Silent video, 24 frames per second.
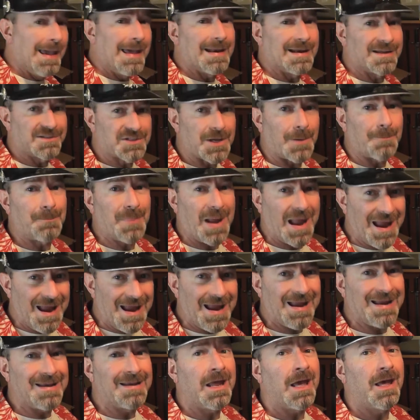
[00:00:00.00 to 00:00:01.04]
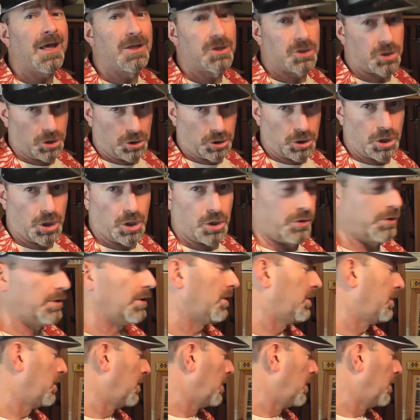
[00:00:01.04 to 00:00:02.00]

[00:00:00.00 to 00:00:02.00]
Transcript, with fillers: And it's a pain to load.